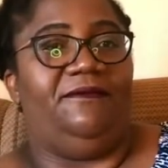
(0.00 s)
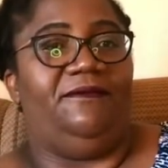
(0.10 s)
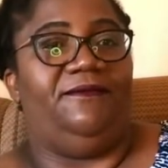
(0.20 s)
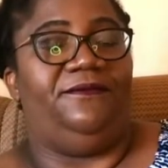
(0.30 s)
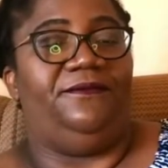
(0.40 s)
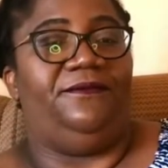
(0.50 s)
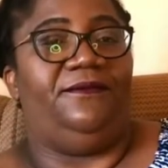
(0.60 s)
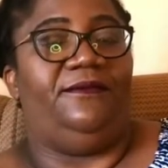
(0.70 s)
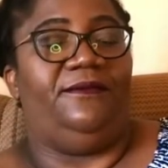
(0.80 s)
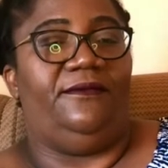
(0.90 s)
Okay.
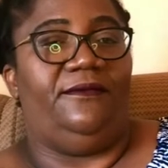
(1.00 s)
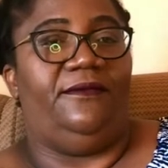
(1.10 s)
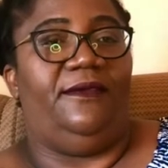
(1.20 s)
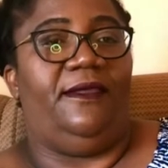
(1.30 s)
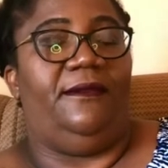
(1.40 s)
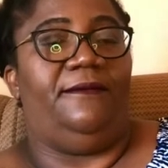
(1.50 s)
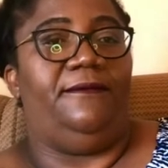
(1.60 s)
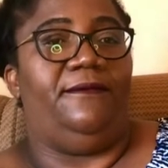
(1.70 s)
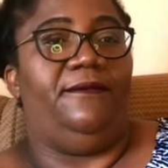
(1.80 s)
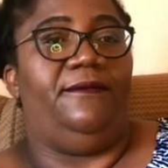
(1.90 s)
Okay,
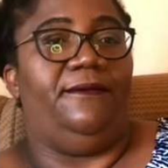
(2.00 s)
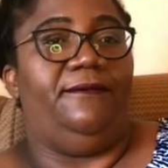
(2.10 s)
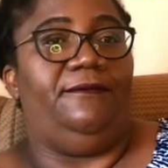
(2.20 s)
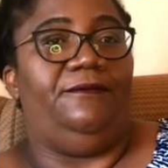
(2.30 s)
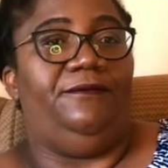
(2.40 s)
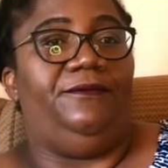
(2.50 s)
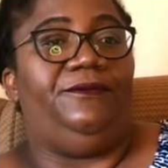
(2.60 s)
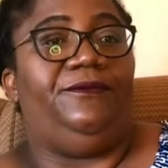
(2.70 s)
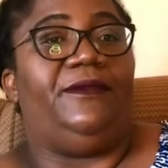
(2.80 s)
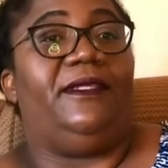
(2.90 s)
so you've set
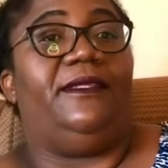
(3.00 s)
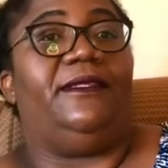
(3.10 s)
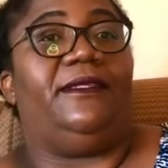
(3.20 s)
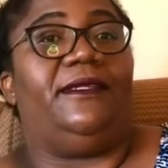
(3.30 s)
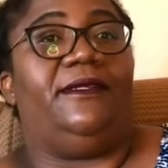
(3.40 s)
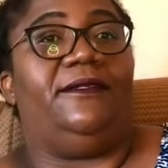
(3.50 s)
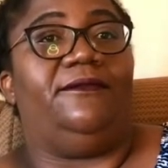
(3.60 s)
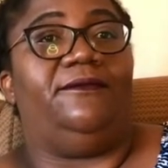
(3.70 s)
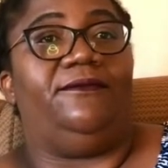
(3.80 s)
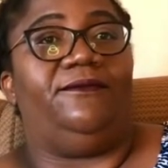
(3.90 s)
your
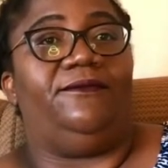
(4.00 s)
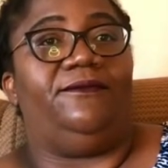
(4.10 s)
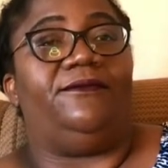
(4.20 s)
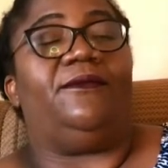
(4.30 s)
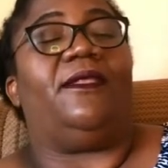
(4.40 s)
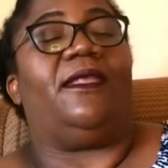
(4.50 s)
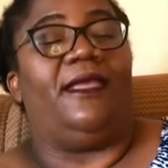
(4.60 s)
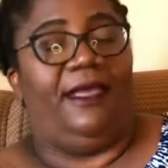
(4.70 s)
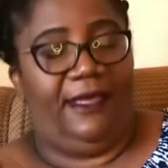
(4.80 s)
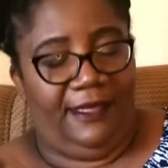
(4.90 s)
standards for his
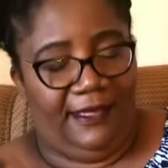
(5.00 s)
brand.